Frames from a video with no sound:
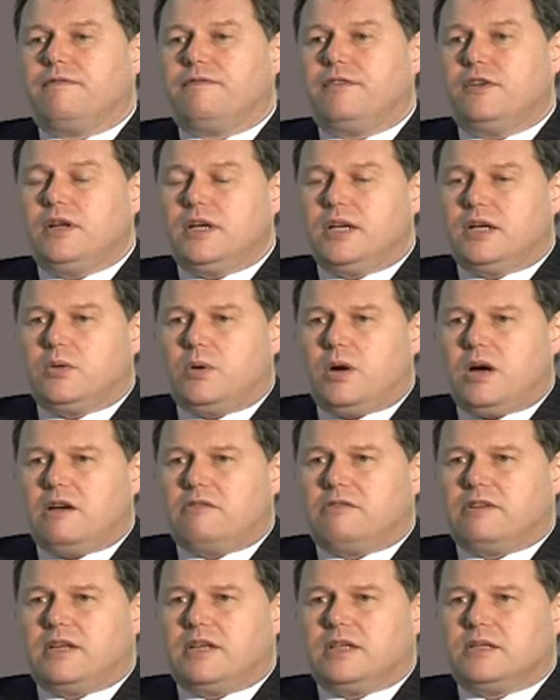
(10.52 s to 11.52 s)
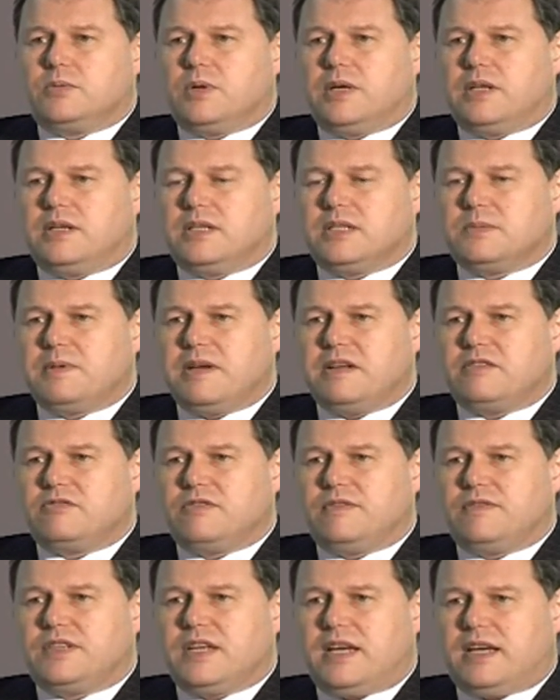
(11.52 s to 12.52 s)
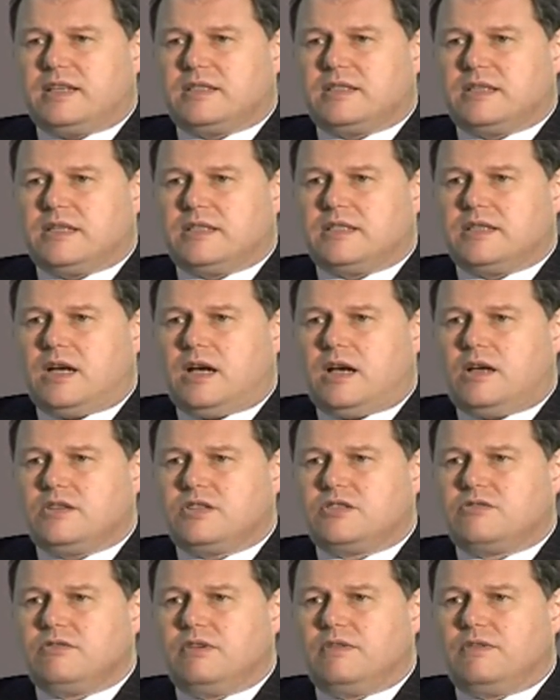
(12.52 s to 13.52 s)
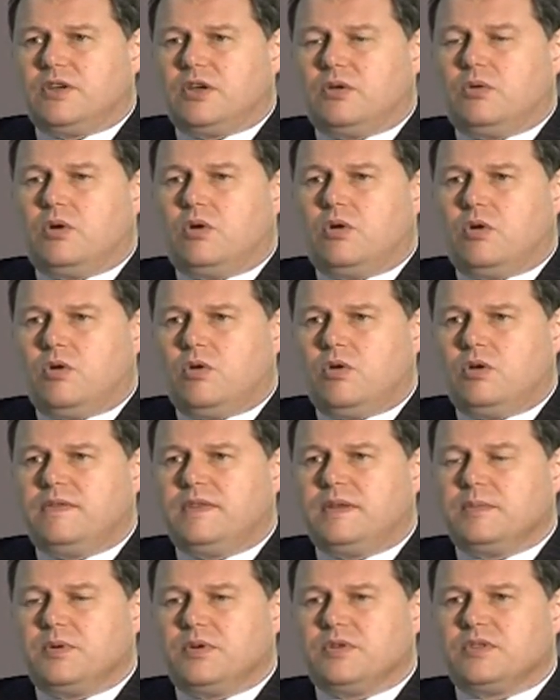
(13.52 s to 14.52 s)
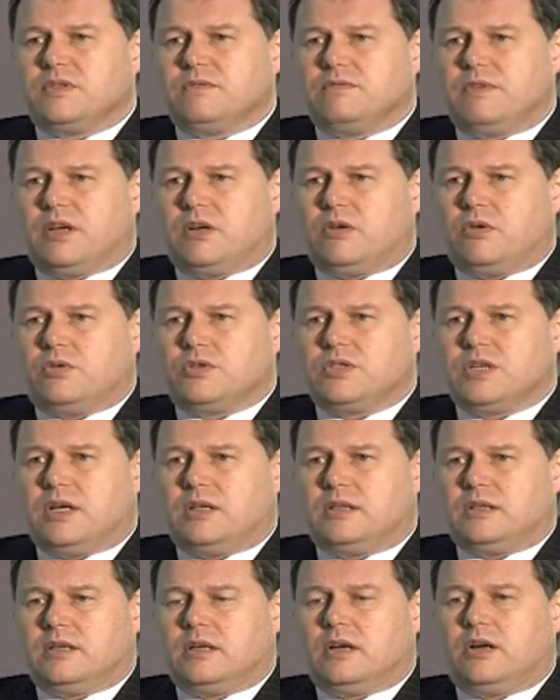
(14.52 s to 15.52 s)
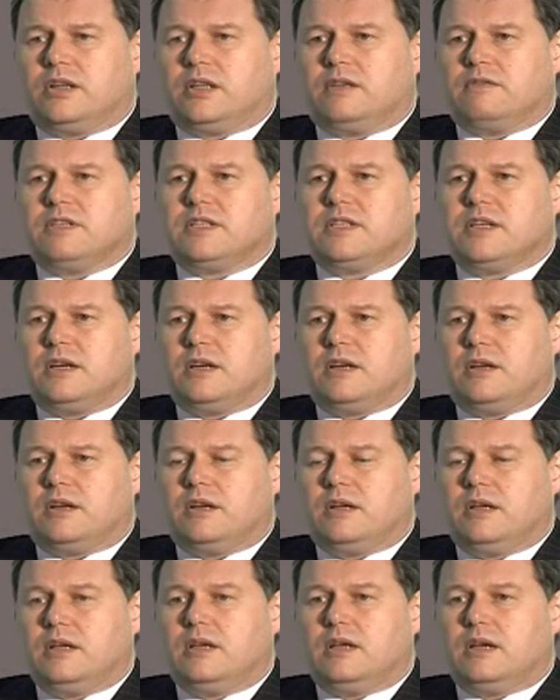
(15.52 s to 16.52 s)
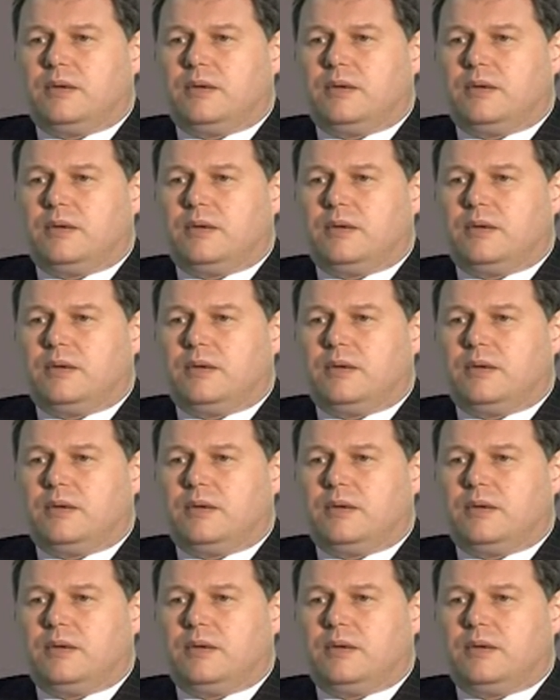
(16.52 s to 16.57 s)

full inquiry is where the Inspector of Taxes asks to review all of the books and records underlying the return.